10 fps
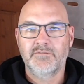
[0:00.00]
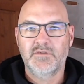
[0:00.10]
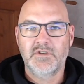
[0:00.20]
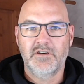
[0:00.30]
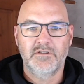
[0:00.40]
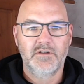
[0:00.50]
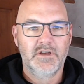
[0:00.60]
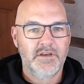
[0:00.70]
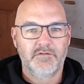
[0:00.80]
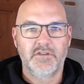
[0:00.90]
So
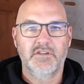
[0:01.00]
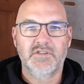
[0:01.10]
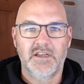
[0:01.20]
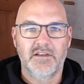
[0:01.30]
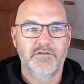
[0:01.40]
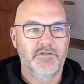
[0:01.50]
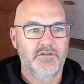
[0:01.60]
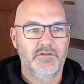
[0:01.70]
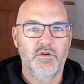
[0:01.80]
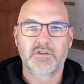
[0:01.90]
for
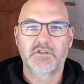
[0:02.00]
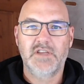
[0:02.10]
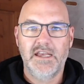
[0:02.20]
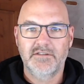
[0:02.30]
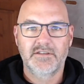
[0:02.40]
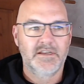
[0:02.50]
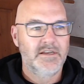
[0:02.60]
your sakes,